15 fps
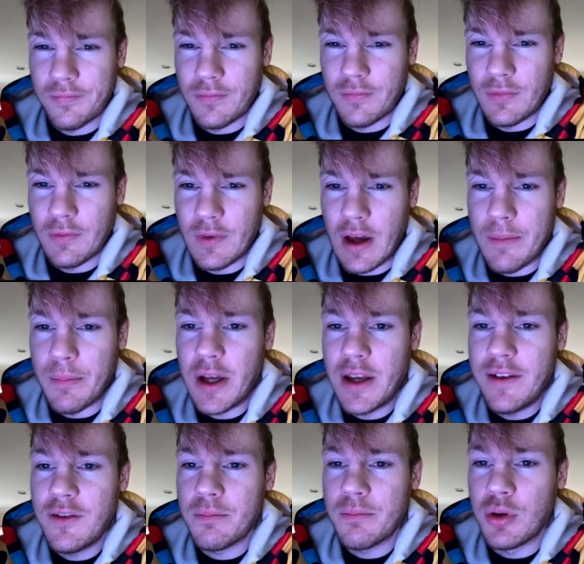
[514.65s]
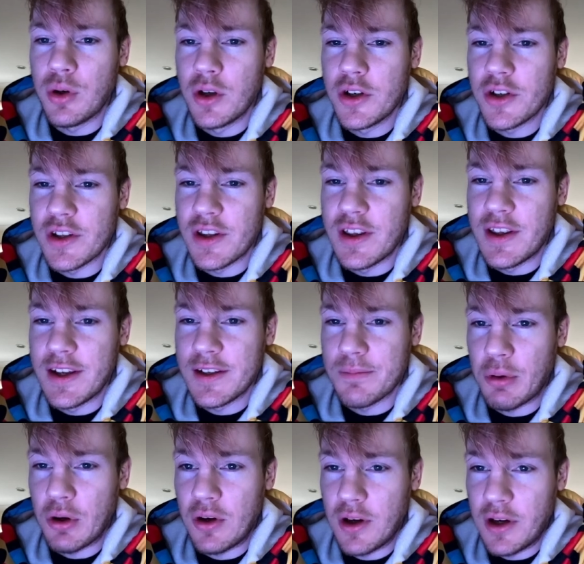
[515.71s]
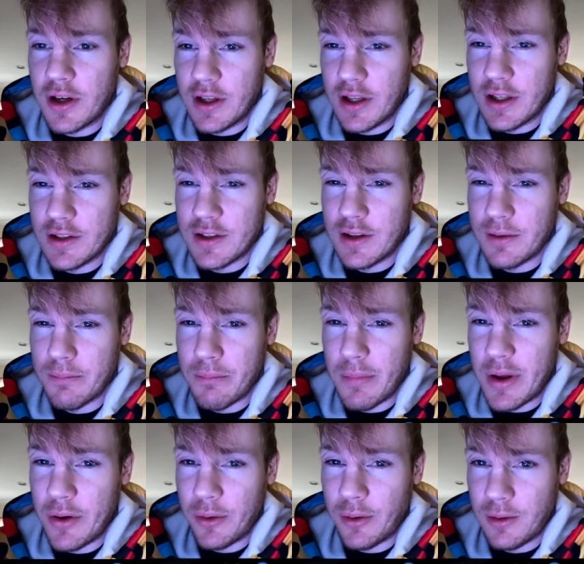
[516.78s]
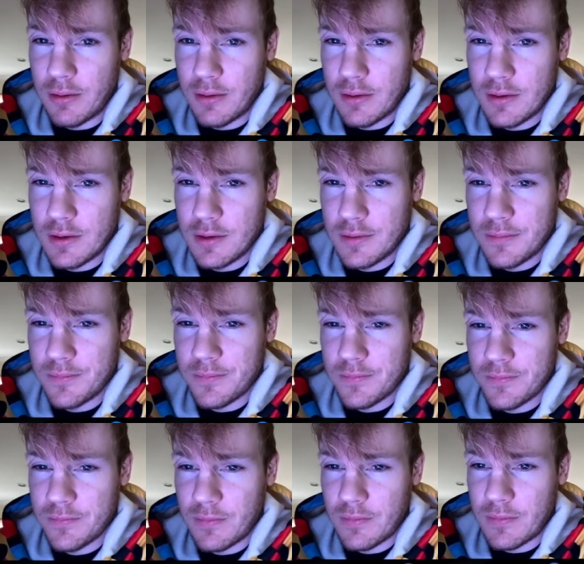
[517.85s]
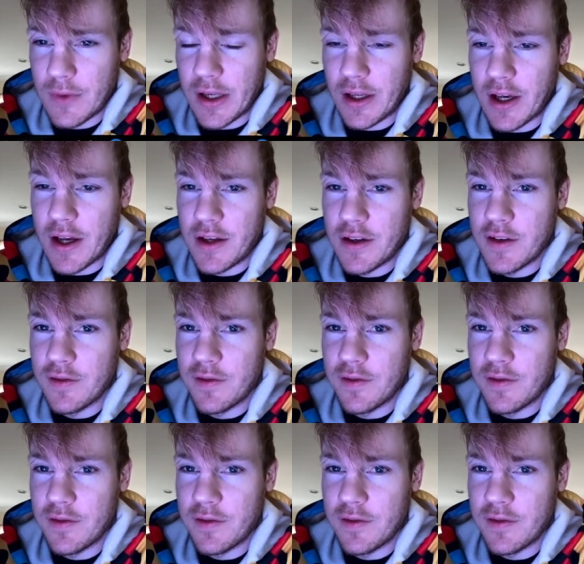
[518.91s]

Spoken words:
I might even push this pawn into the middle and kind of